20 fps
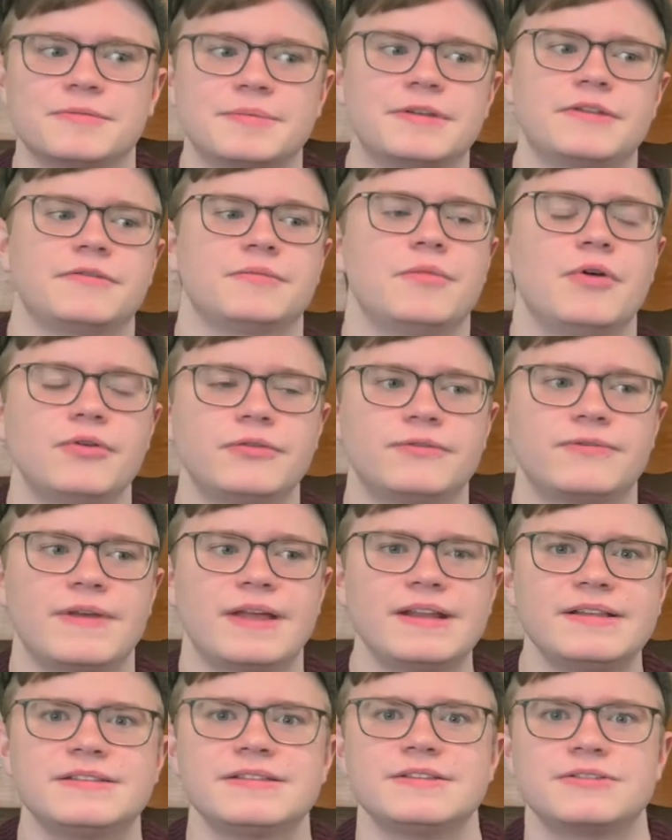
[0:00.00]
because most
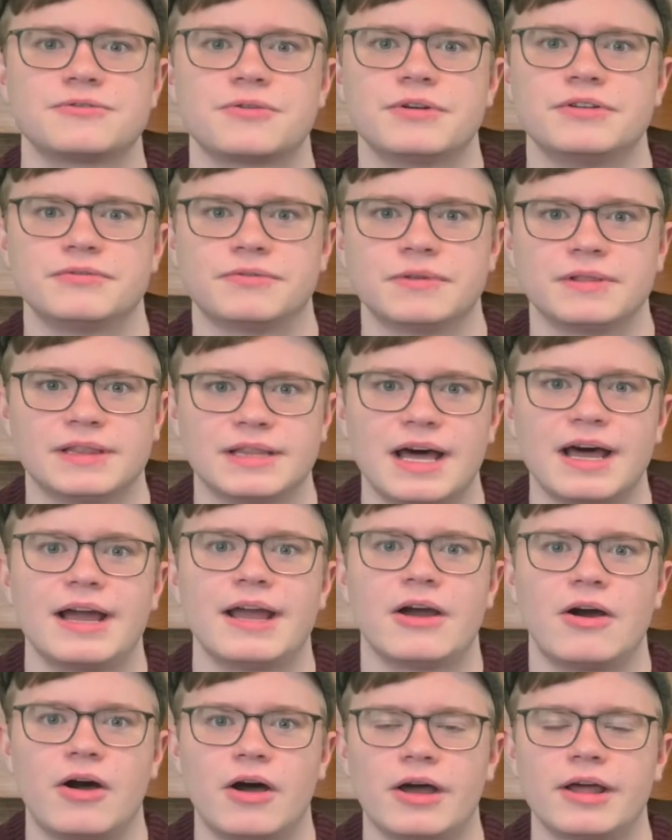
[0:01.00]
fantasy stories
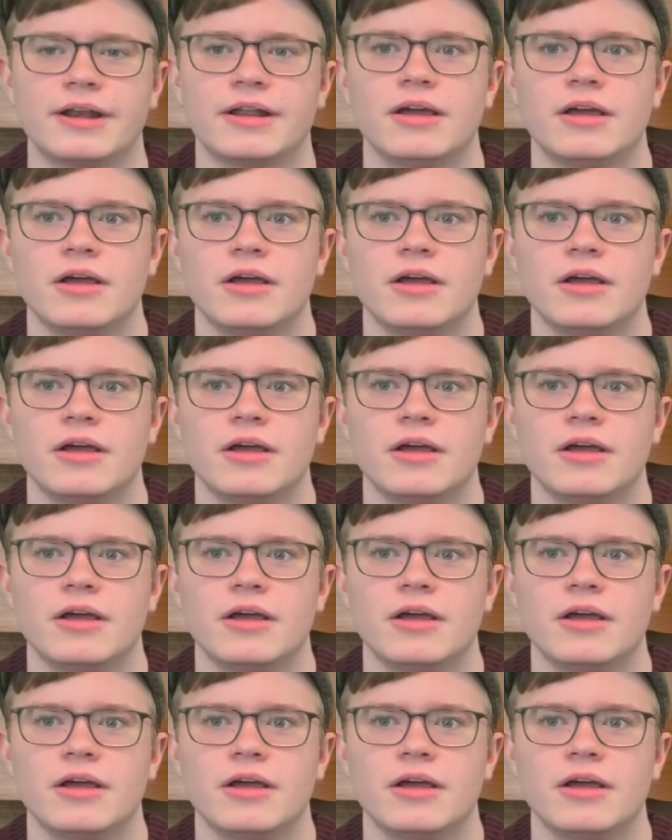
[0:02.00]
rely on,